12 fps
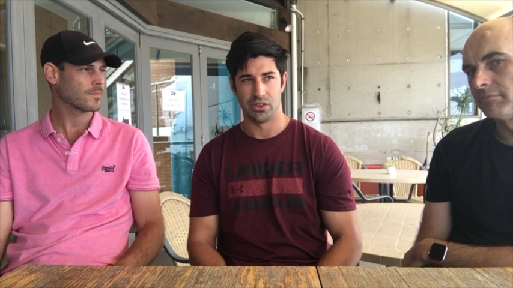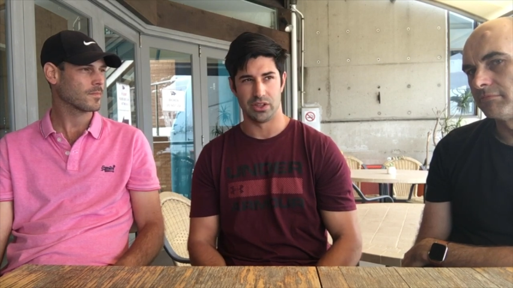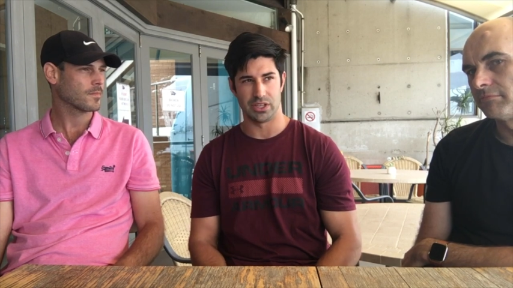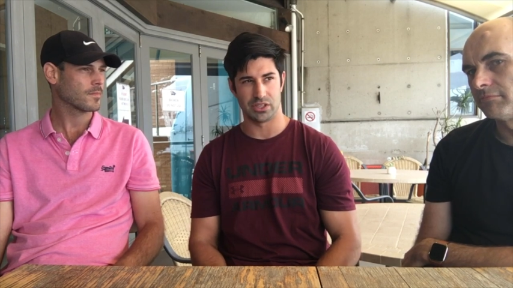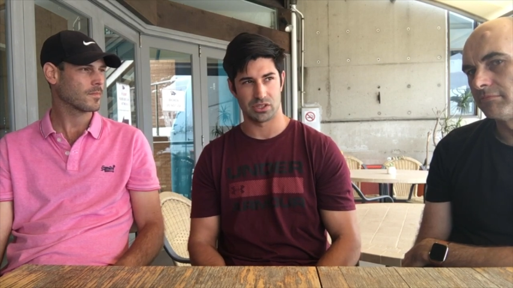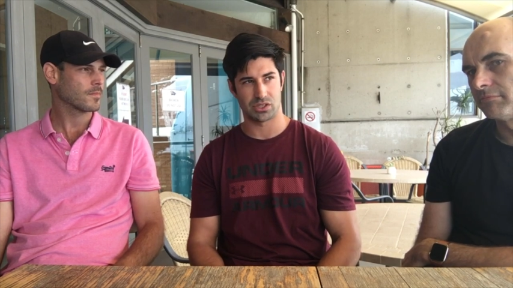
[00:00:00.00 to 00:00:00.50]

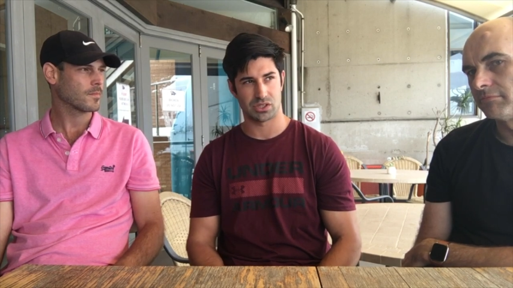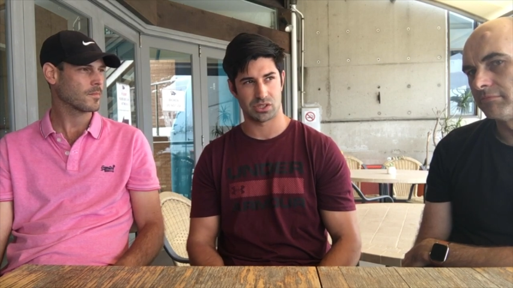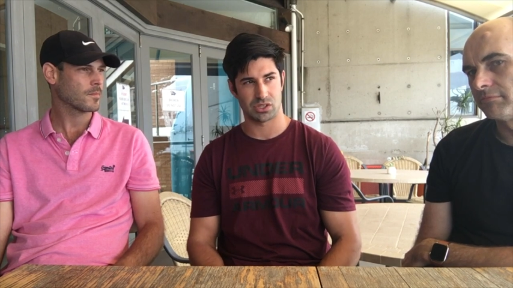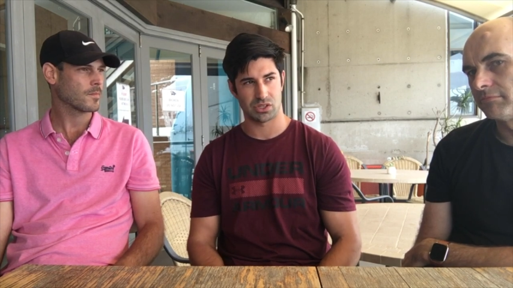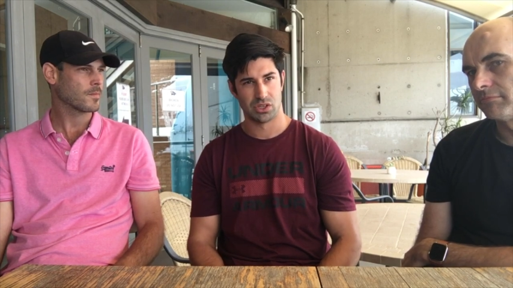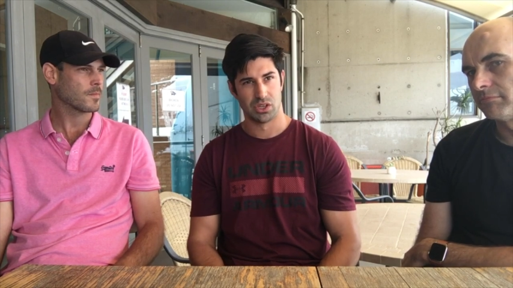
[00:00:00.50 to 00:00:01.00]

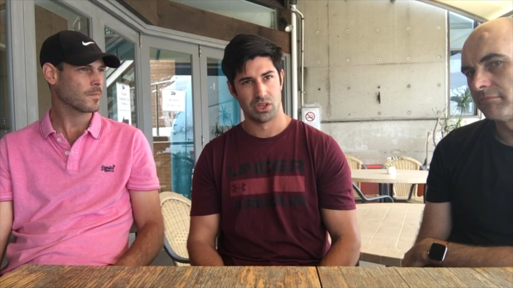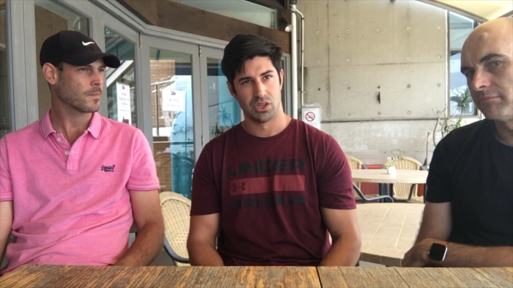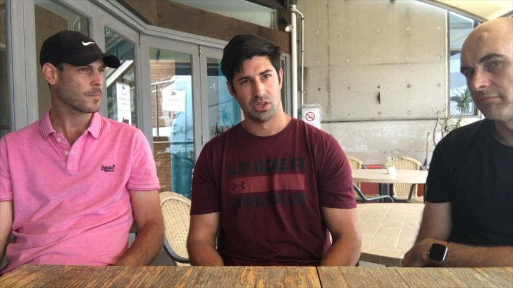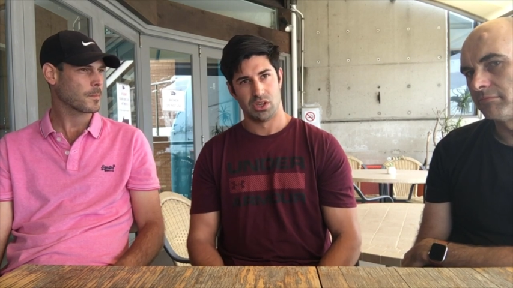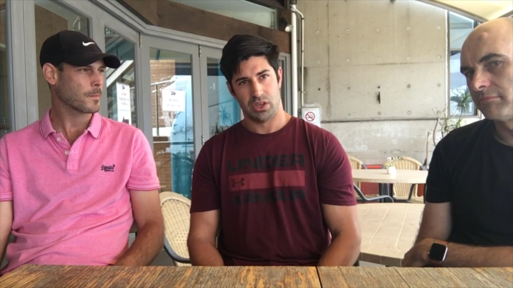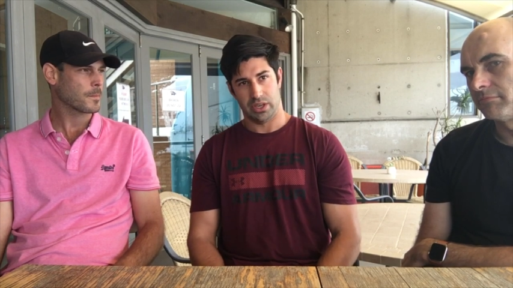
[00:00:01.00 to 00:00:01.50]
Speaker 1: It's
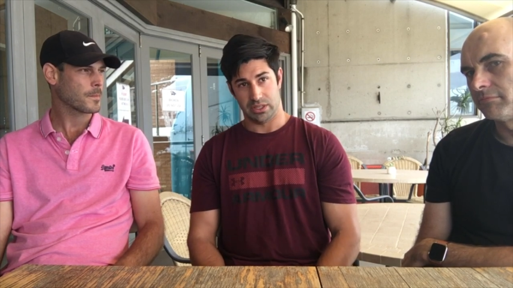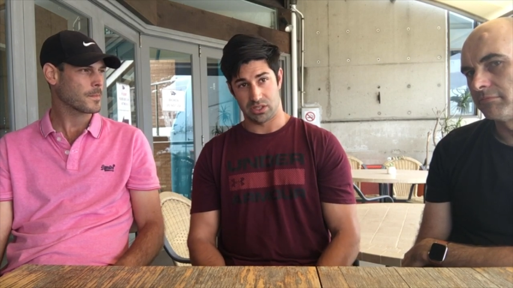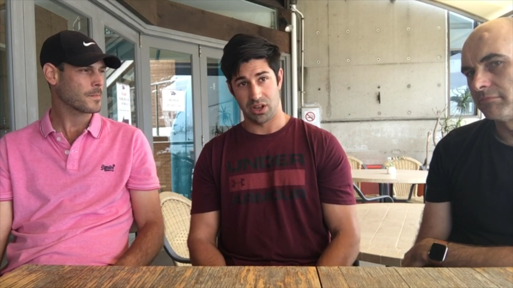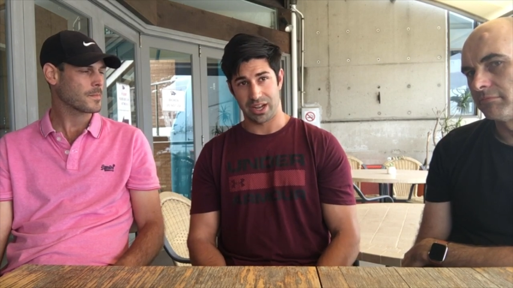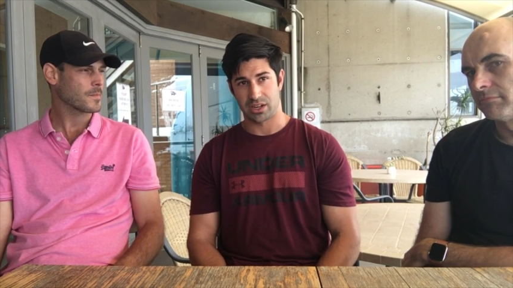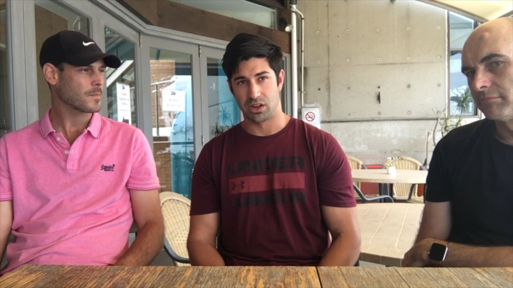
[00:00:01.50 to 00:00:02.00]
it's
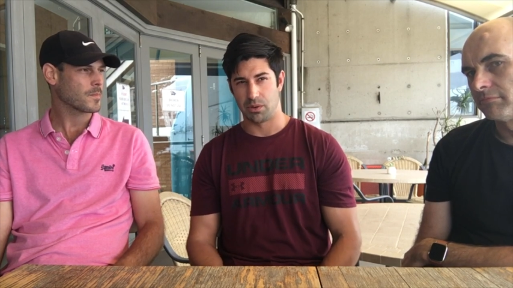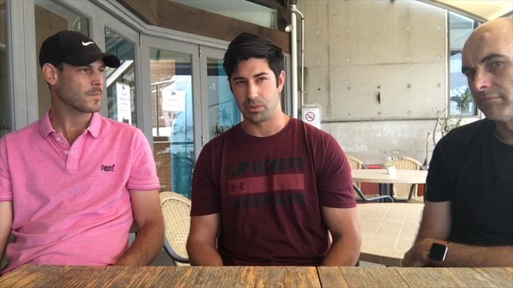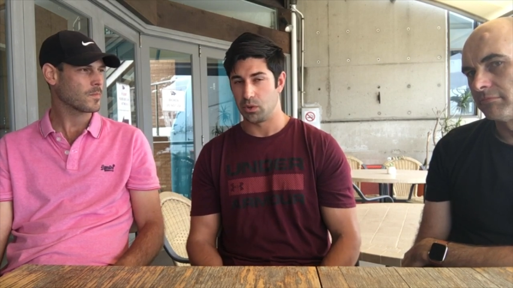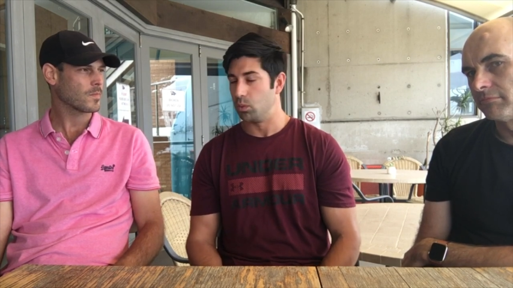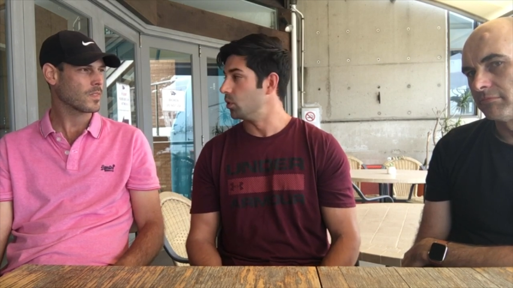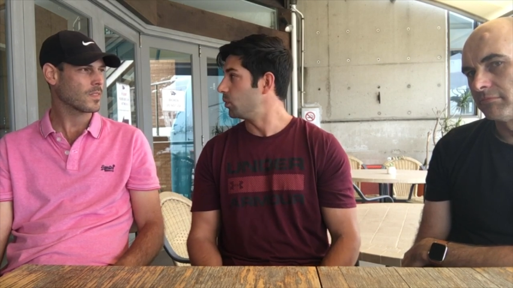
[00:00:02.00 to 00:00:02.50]
like climbing
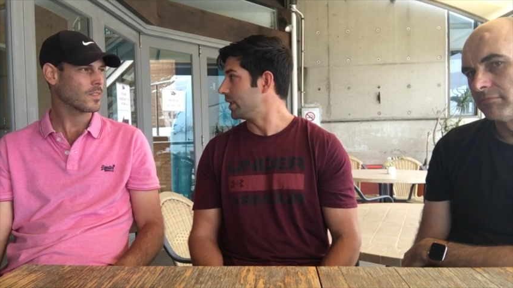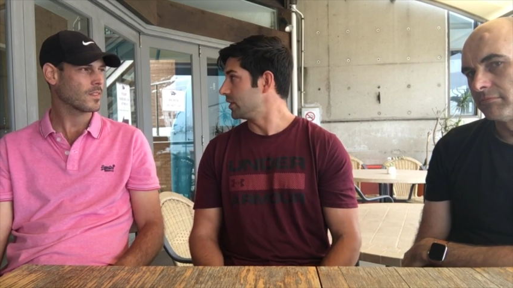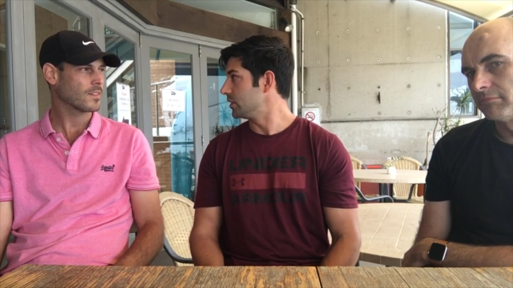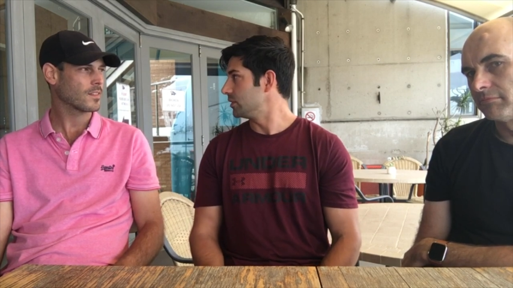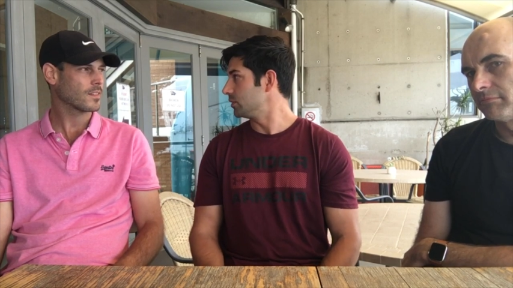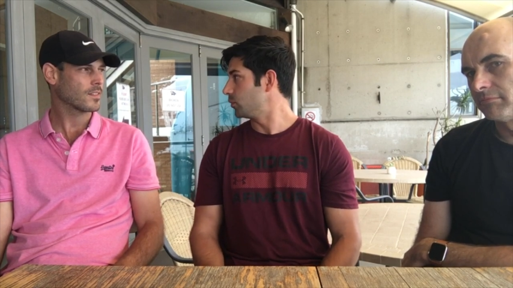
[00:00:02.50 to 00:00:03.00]
a wall when
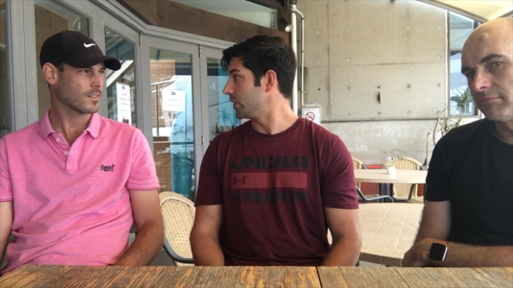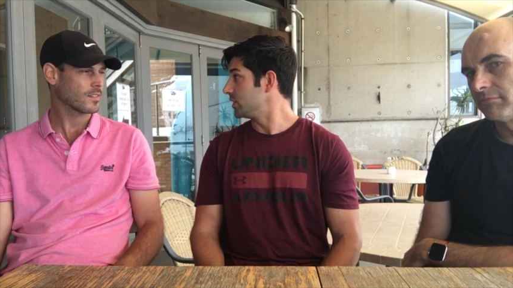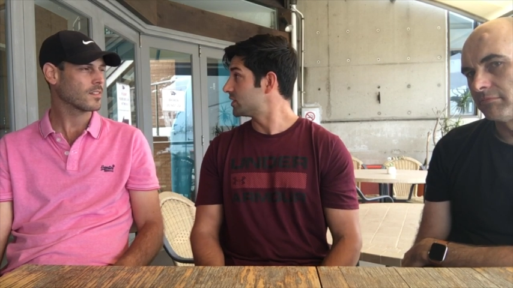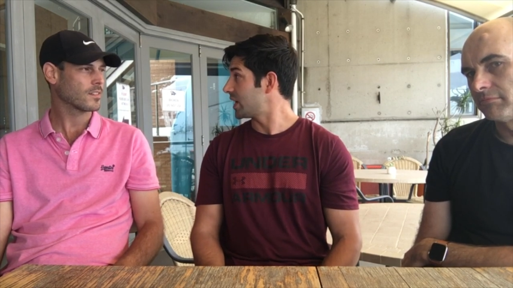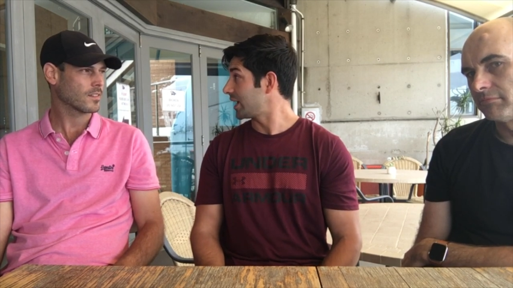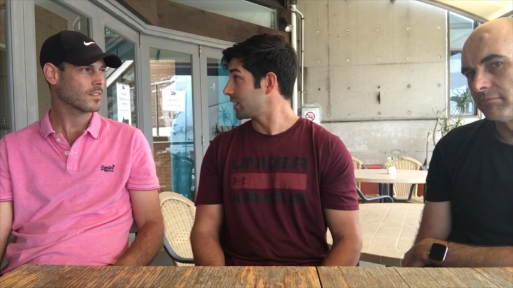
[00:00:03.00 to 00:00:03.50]
you when you
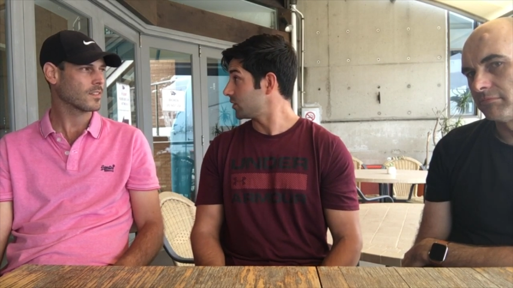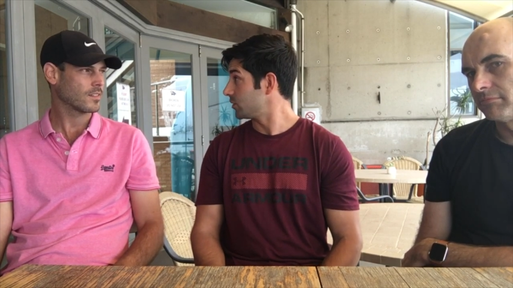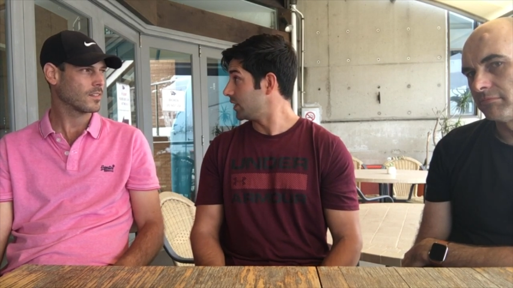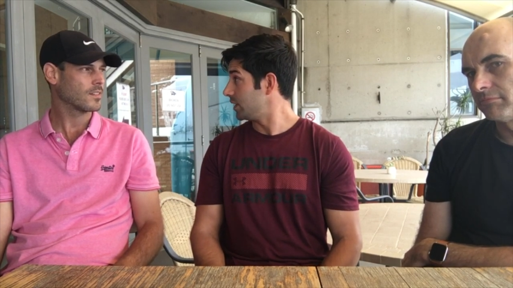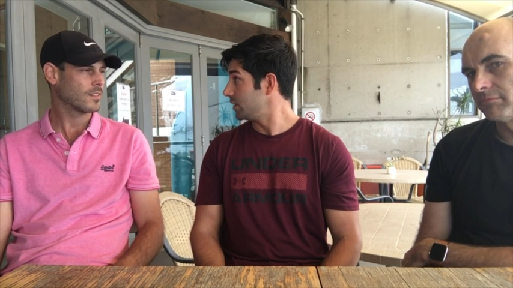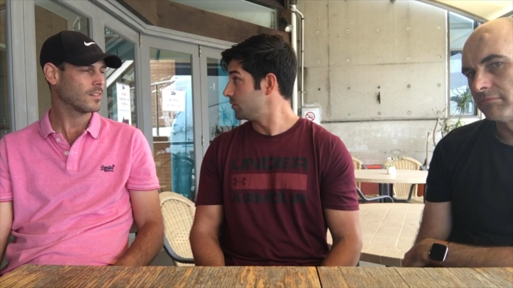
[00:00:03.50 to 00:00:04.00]
tack
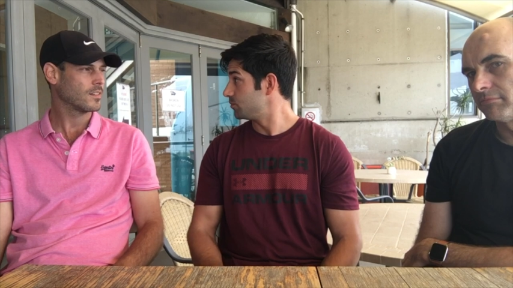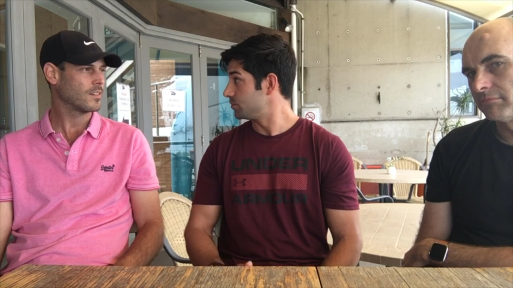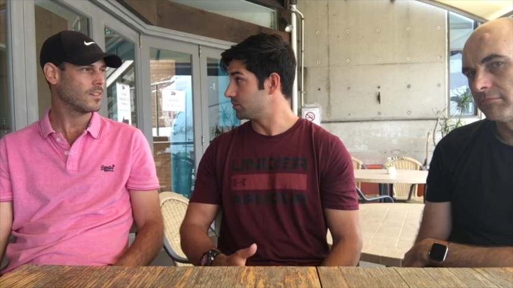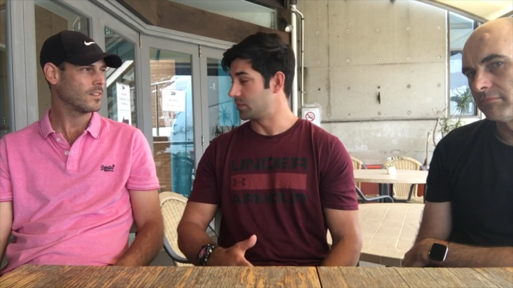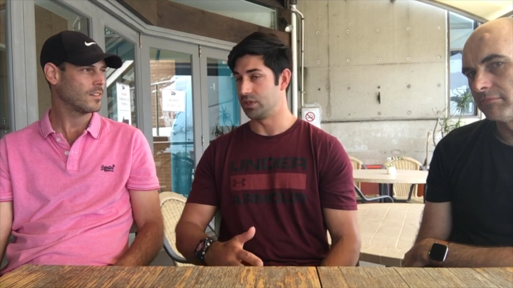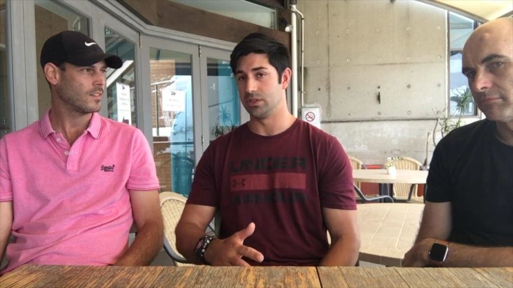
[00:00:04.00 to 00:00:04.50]
really
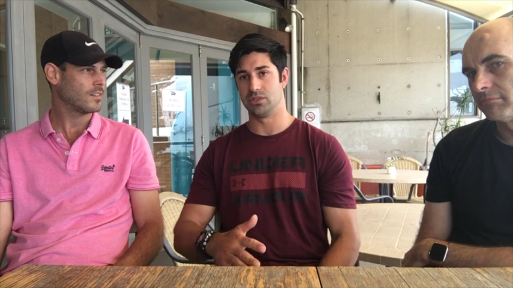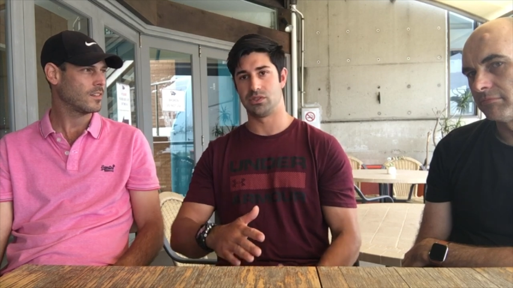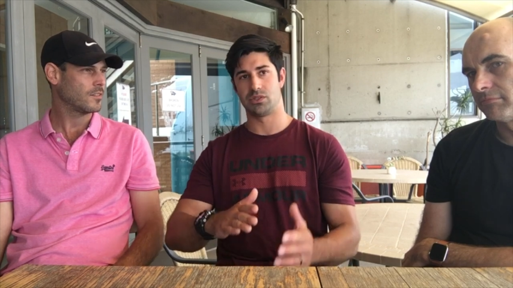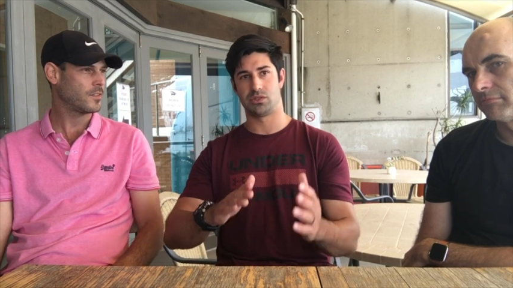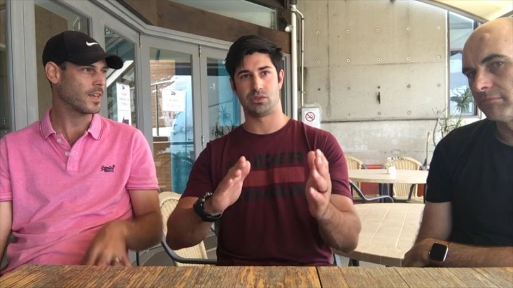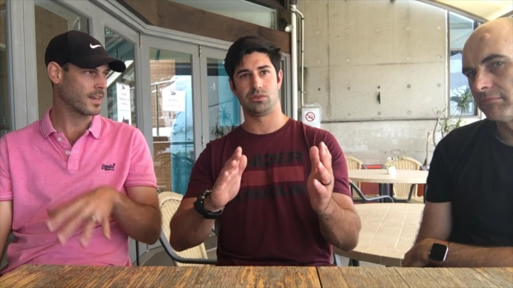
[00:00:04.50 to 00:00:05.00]

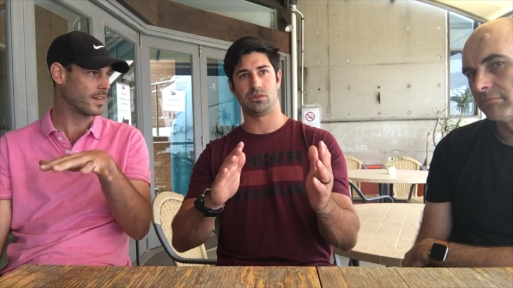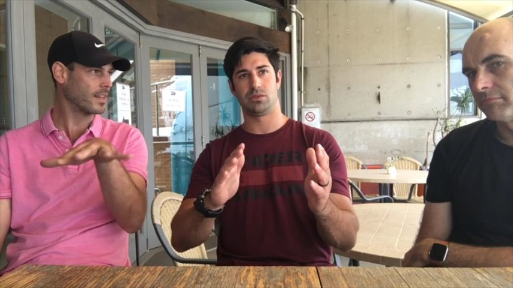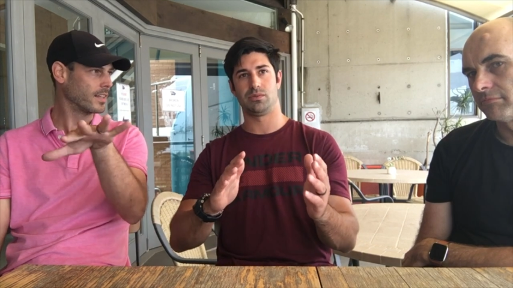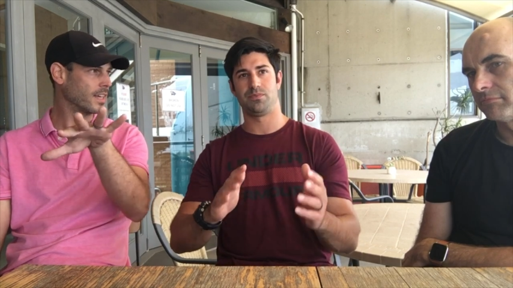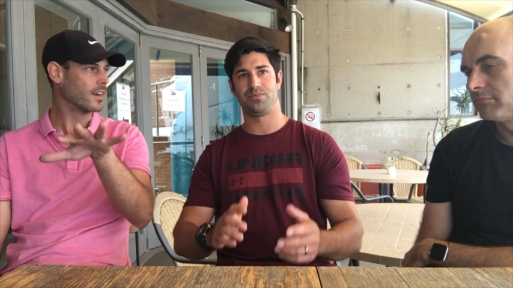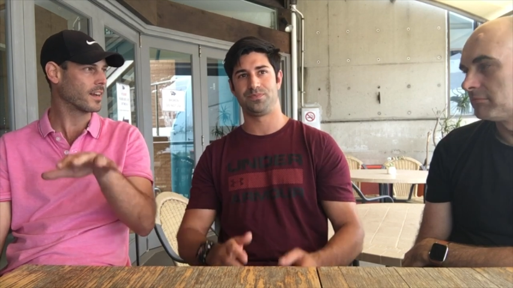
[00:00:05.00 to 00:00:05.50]
because you get in the
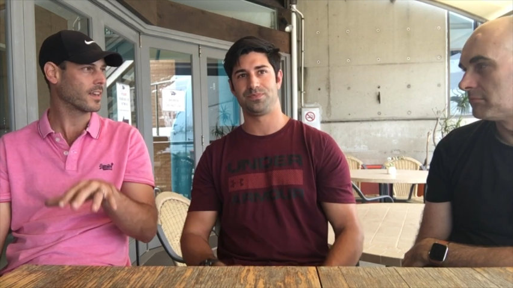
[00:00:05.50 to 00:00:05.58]
lean, I